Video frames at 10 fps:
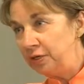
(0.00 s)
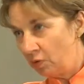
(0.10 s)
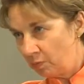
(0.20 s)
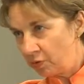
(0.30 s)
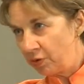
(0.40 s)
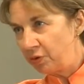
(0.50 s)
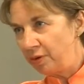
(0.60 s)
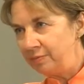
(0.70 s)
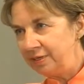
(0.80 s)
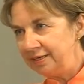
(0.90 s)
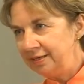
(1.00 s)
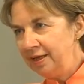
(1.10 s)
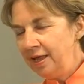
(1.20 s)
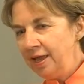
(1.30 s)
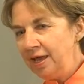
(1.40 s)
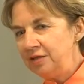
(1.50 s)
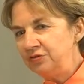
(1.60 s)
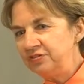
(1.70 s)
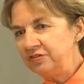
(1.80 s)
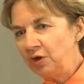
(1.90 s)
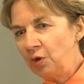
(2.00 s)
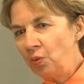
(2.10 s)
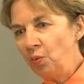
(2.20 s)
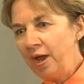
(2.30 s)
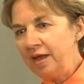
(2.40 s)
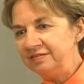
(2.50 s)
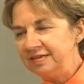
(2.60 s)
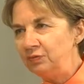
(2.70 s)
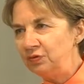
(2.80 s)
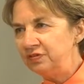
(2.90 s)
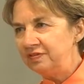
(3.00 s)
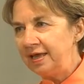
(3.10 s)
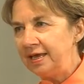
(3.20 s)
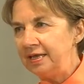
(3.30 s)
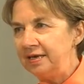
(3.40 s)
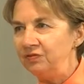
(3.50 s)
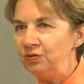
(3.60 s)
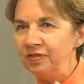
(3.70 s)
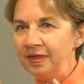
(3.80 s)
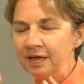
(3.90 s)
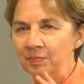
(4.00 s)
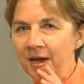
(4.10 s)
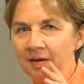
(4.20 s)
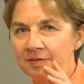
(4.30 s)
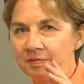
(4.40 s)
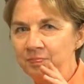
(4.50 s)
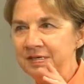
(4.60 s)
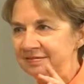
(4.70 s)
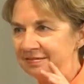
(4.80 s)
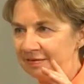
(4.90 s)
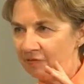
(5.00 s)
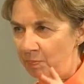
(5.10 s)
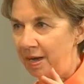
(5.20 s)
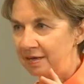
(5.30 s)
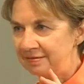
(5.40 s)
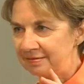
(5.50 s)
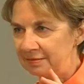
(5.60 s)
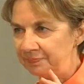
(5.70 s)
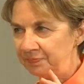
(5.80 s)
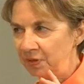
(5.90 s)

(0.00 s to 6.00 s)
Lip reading: or programming. And so, as he was saying, if you think about pieces of a puzzle,